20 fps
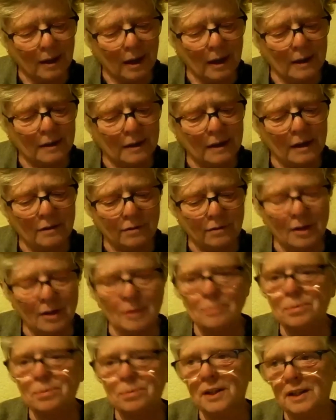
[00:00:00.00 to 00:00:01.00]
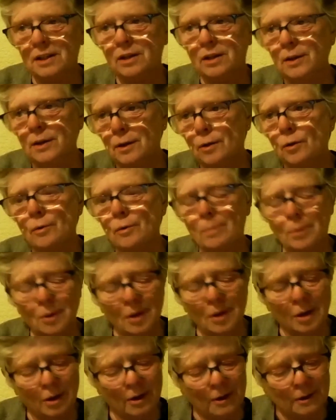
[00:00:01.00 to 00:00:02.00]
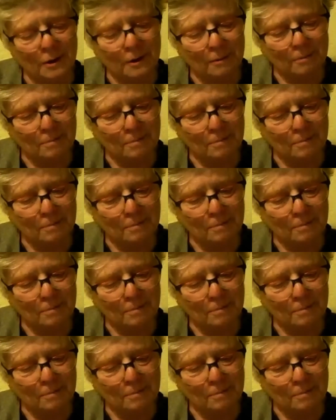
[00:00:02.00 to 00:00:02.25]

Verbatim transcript: and never completely knowable God.